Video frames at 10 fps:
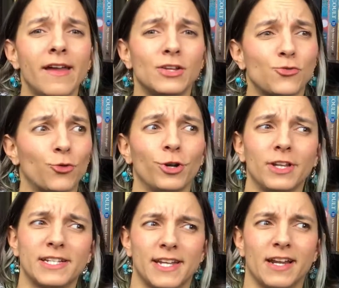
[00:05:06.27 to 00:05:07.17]
It's
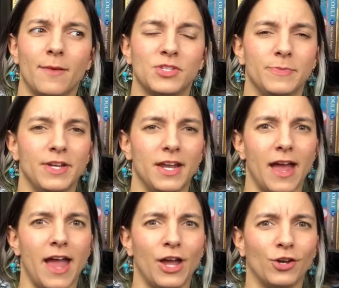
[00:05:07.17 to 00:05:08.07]
really set up to be
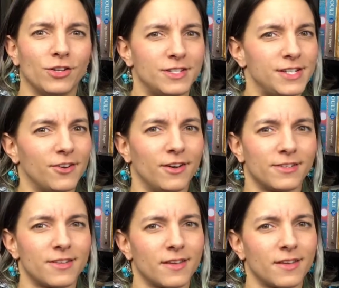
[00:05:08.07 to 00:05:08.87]
a good series.